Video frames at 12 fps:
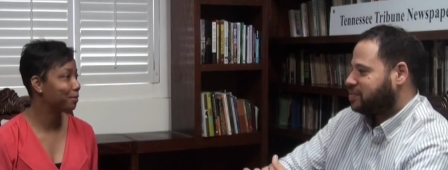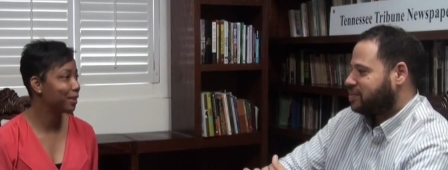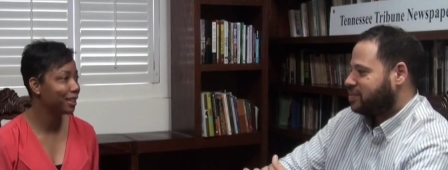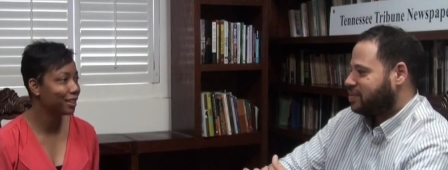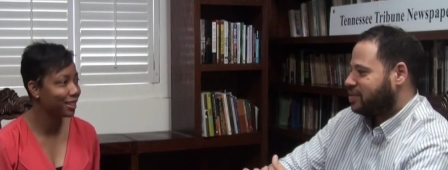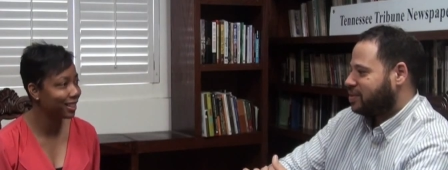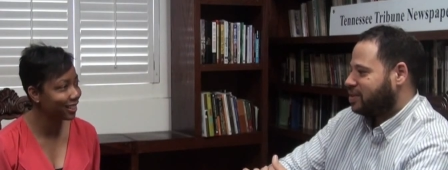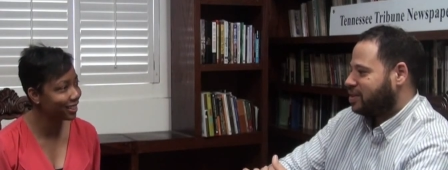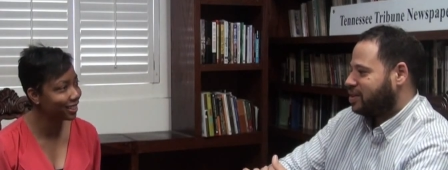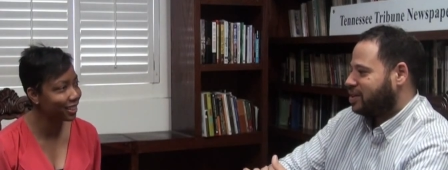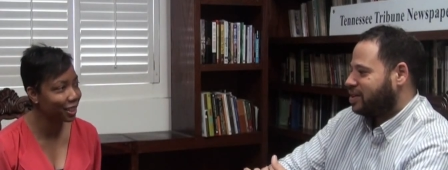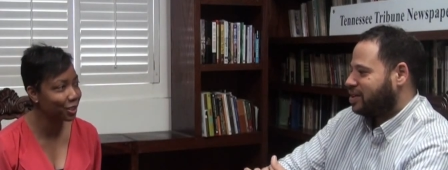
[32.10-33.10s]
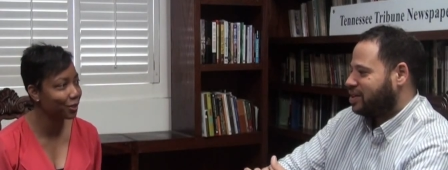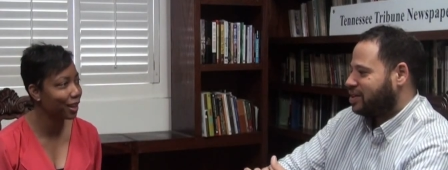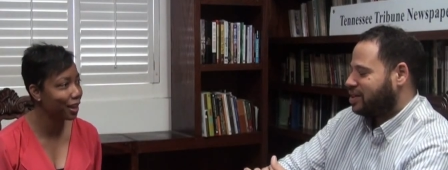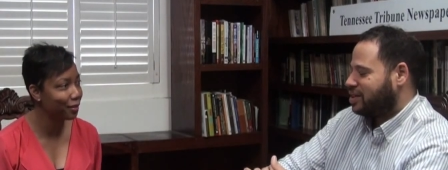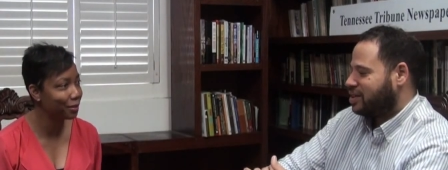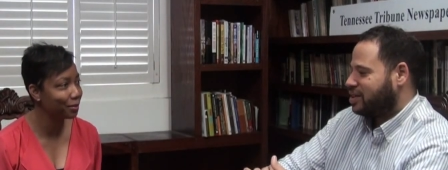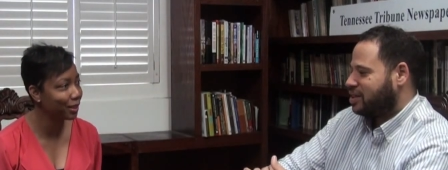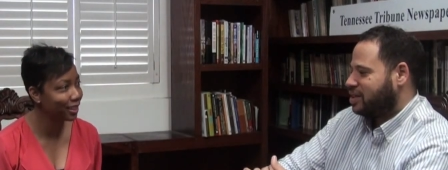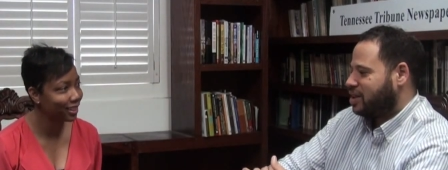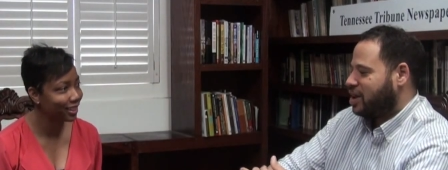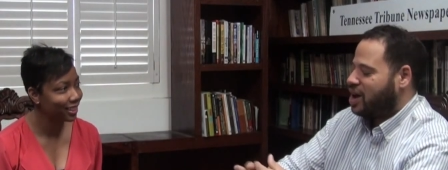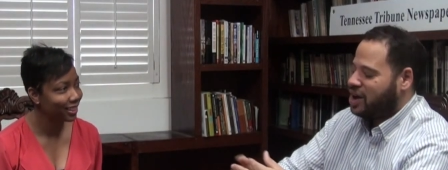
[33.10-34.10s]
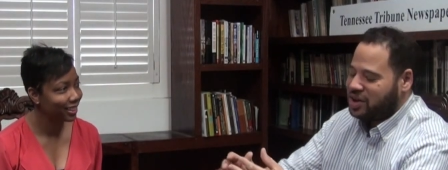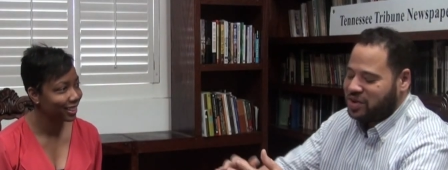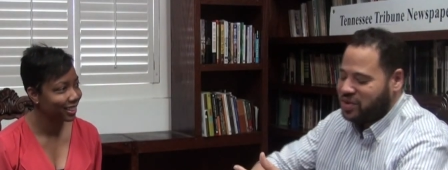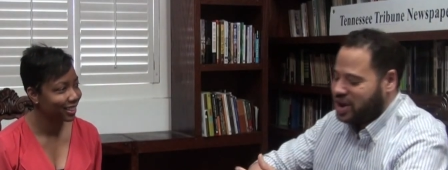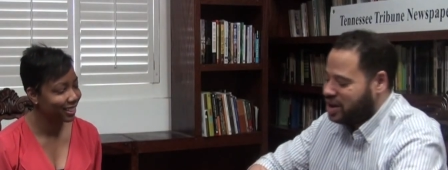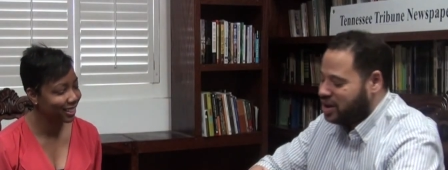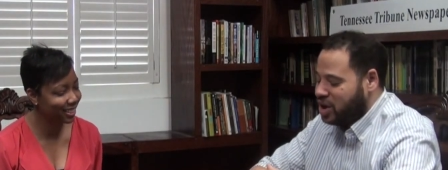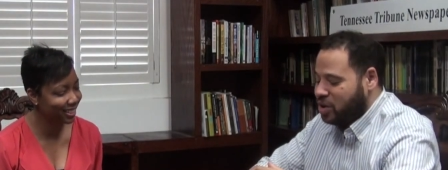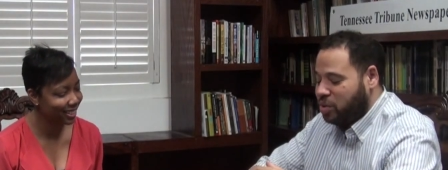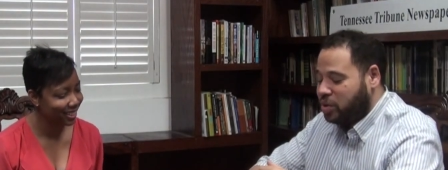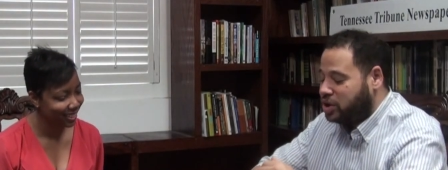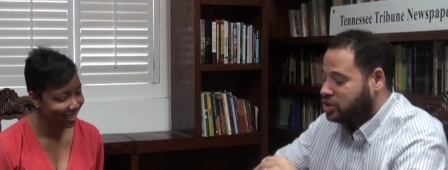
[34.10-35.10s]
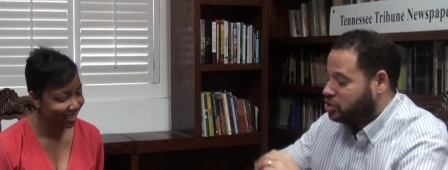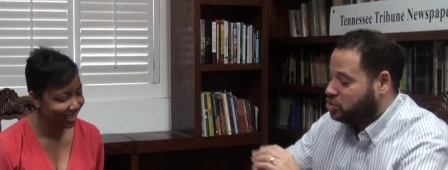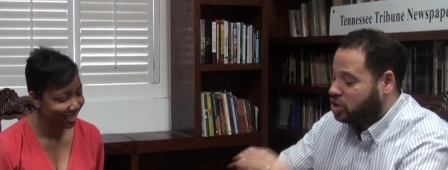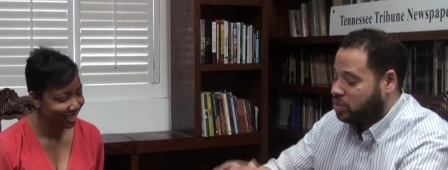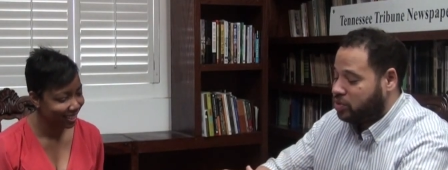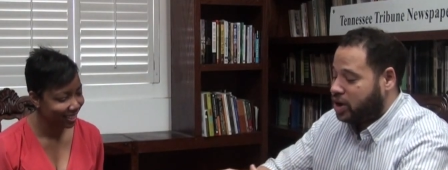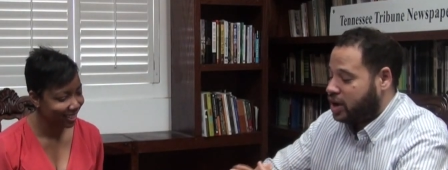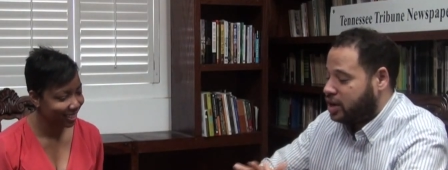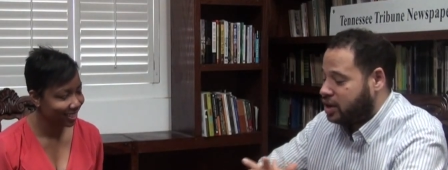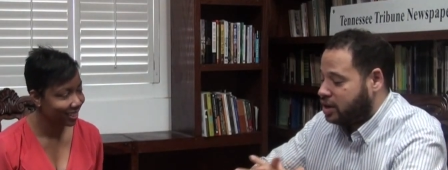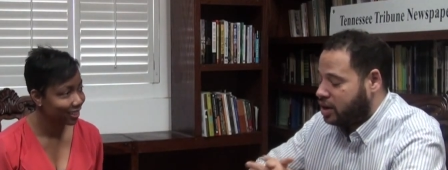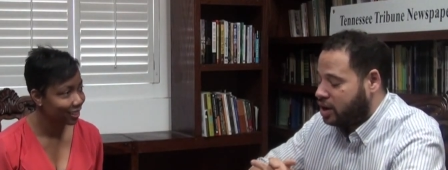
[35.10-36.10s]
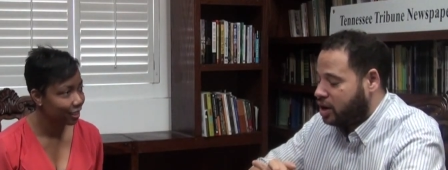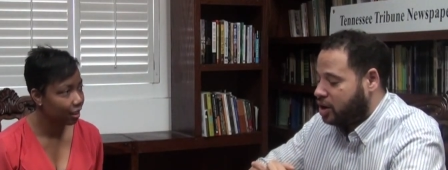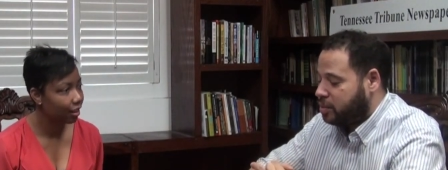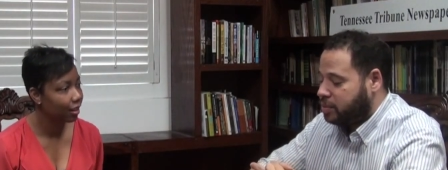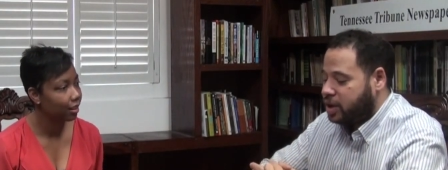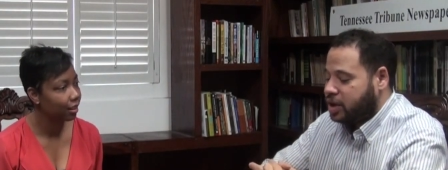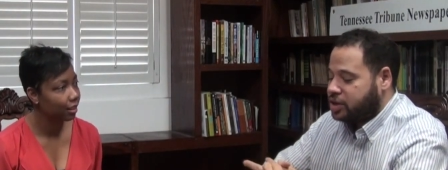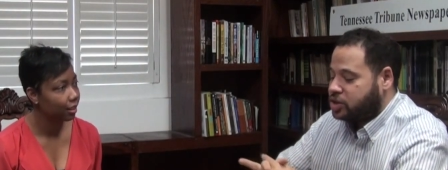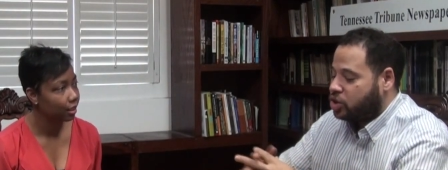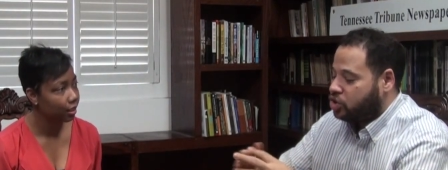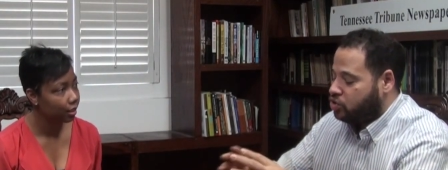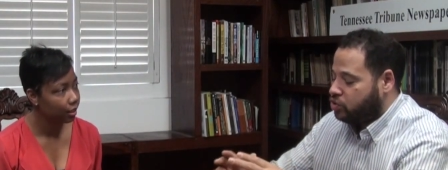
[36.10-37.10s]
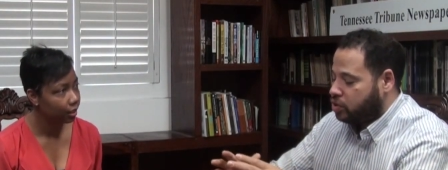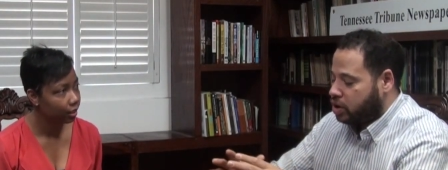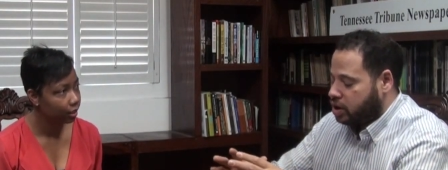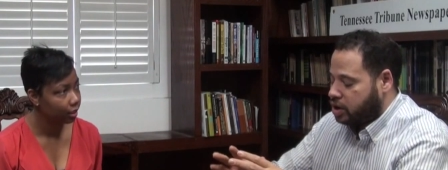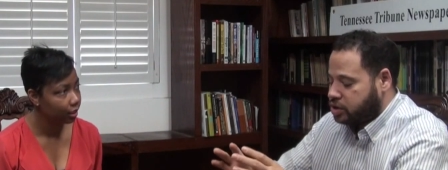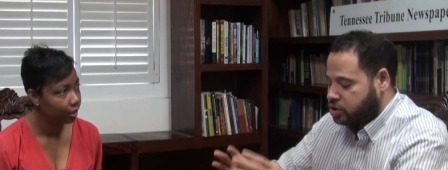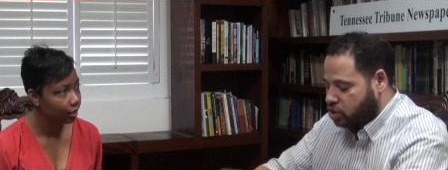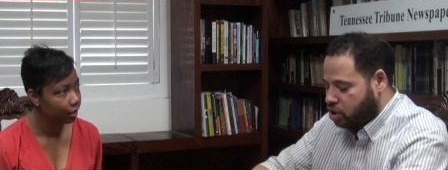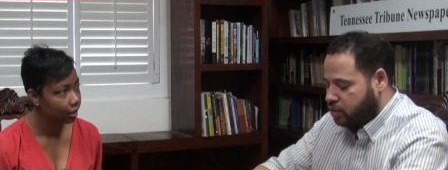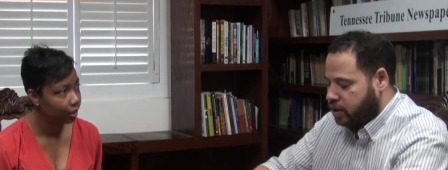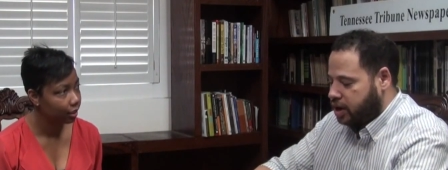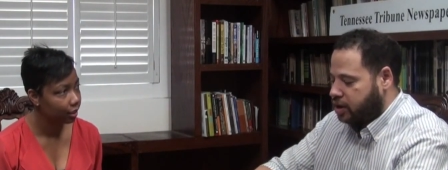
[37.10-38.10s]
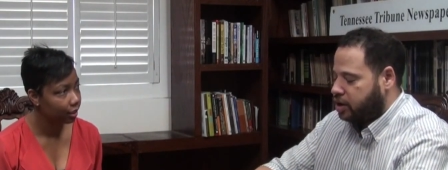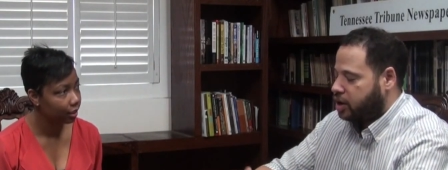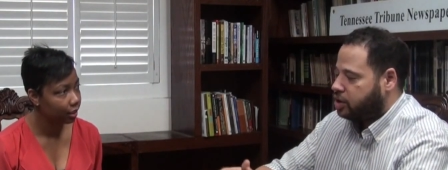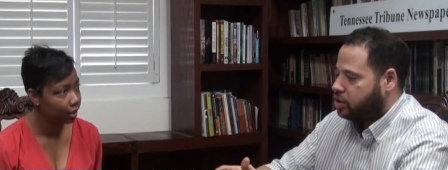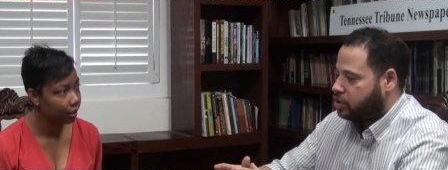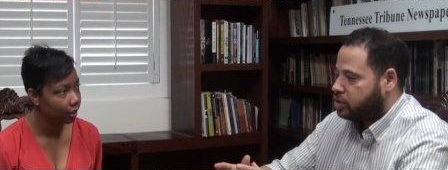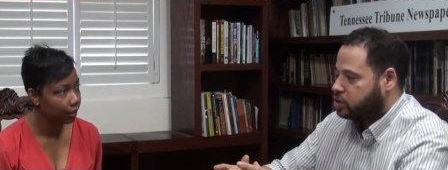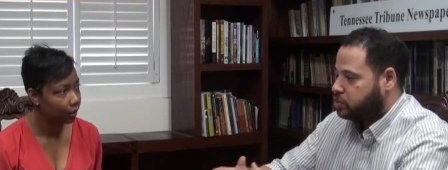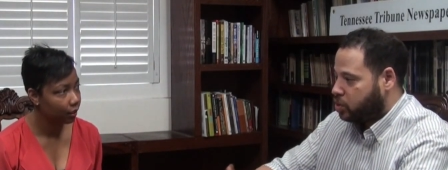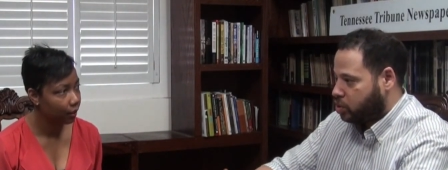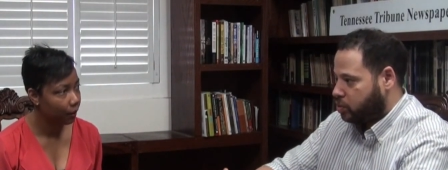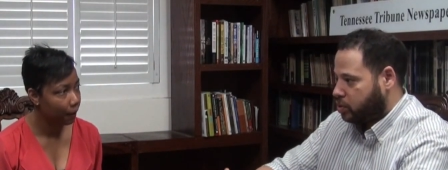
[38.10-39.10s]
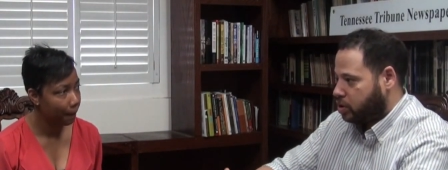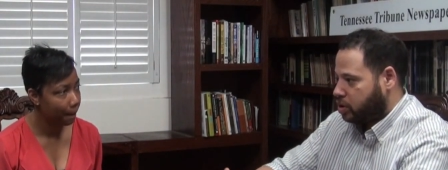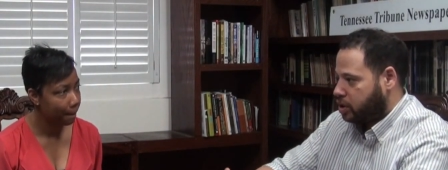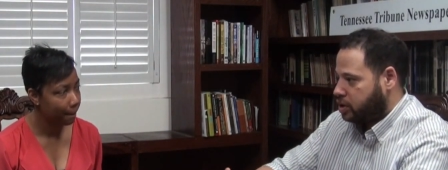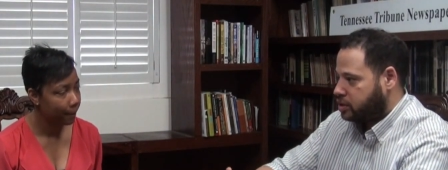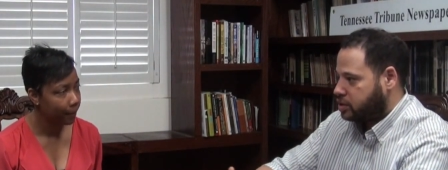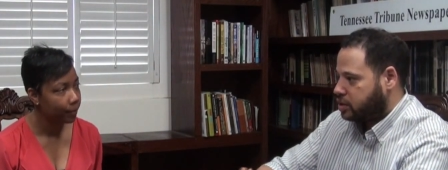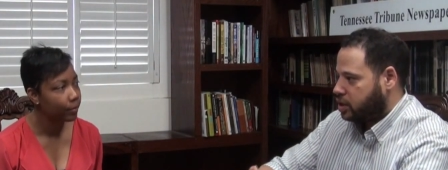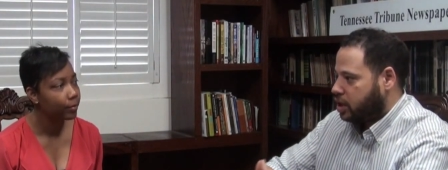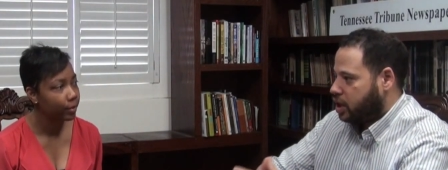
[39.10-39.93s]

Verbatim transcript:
Speaker 1: to be here, Jason. Thanks for having me.
Speaker 2: All right, great. Well, we're going to just jump right in. Um, so, you are a songwriter and you're a spoken word artist.